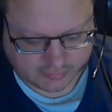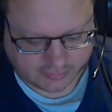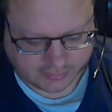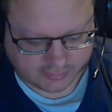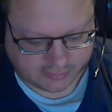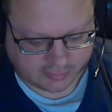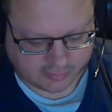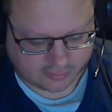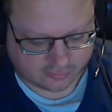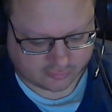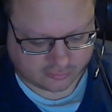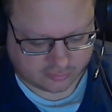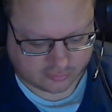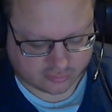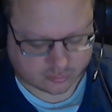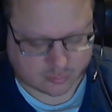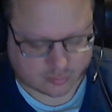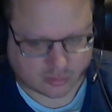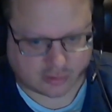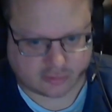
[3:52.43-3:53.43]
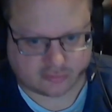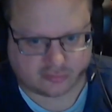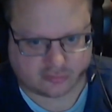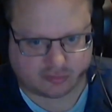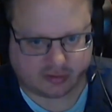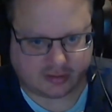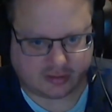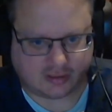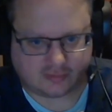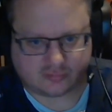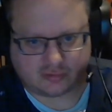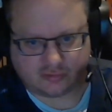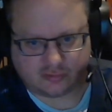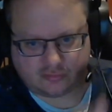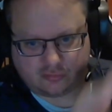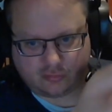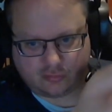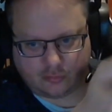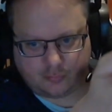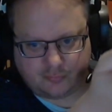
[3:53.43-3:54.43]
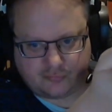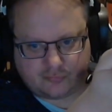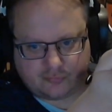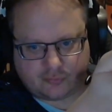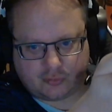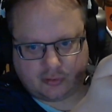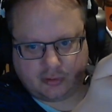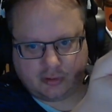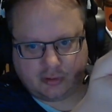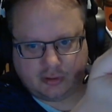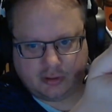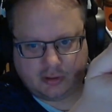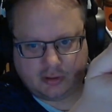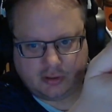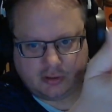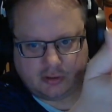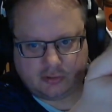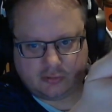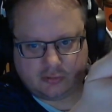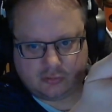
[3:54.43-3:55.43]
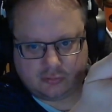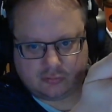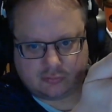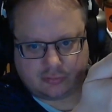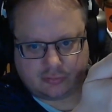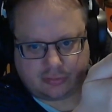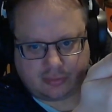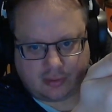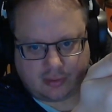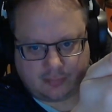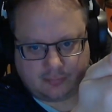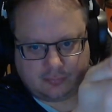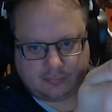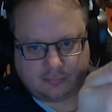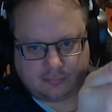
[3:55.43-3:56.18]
And as the smart trick, as I showed before, with your thumb,